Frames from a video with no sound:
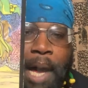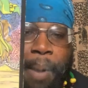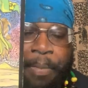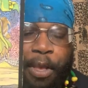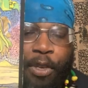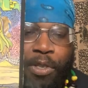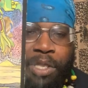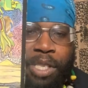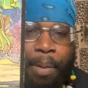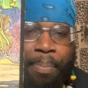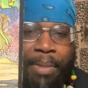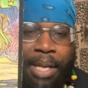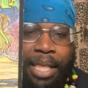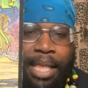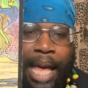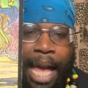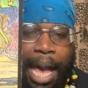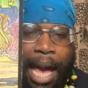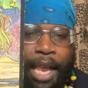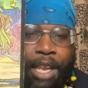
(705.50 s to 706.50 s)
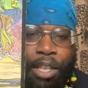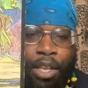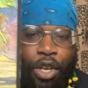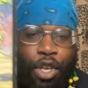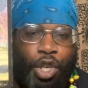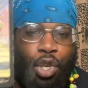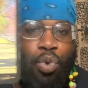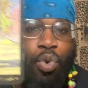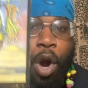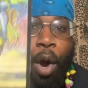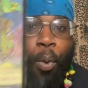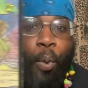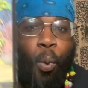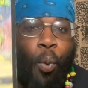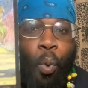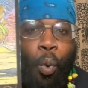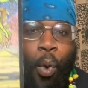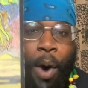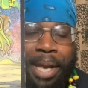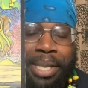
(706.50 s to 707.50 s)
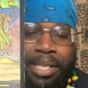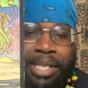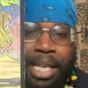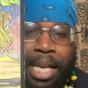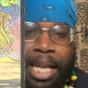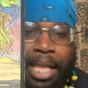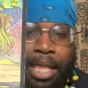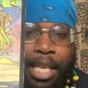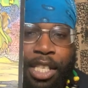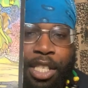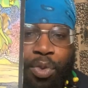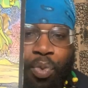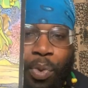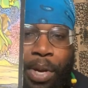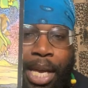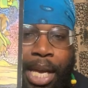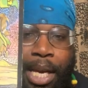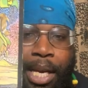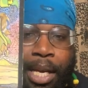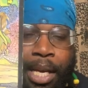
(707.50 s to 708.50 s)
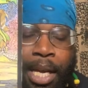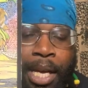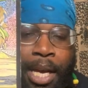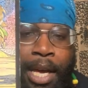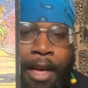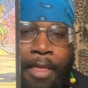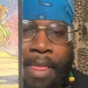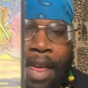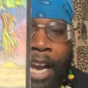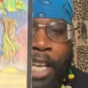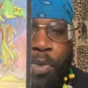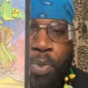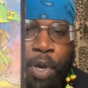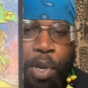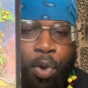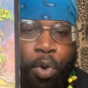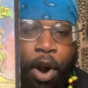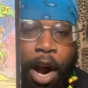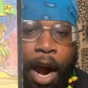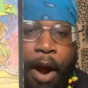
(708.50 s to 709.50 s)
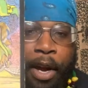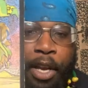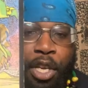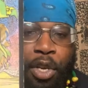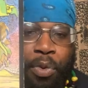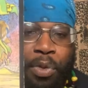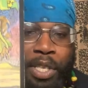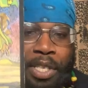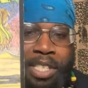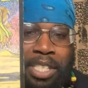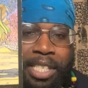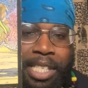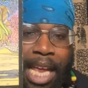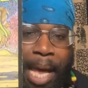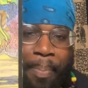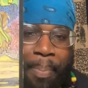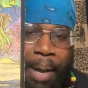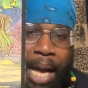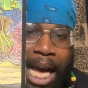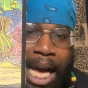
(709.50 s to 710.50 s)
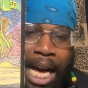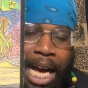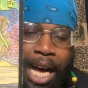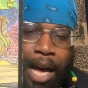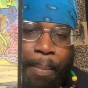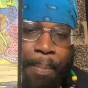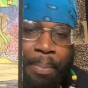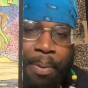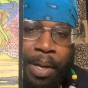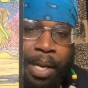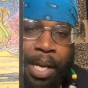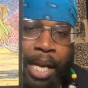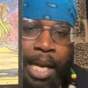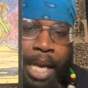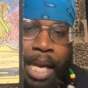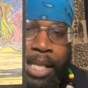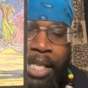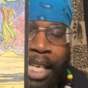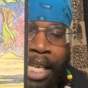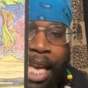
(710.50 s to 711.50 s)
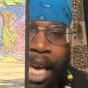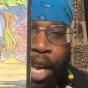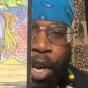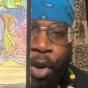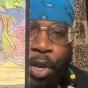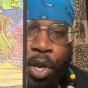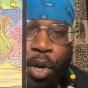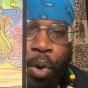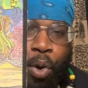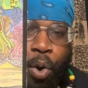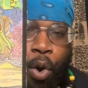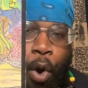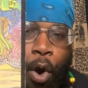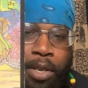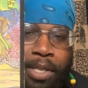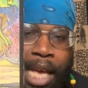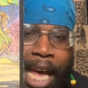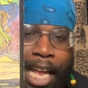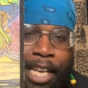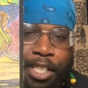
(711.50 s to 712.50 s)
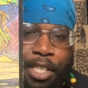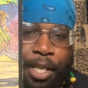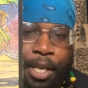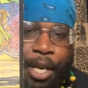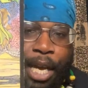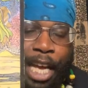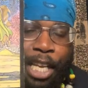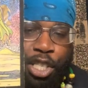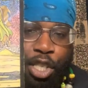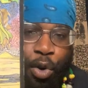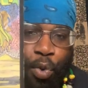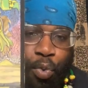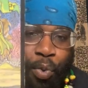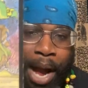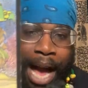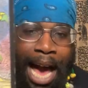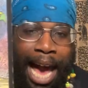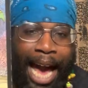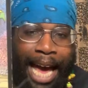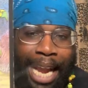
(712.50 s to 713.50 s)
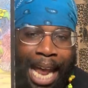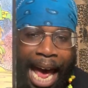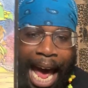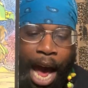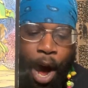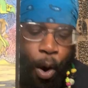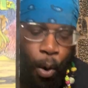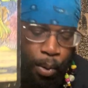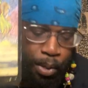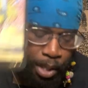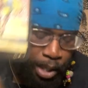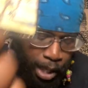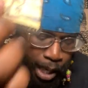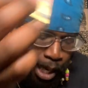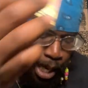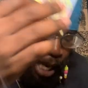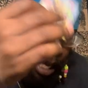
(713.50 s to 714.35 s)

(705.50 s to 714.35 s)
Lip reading: There's something that you are wanting this week that is requiring you to step up, to get on your horse and to ride out.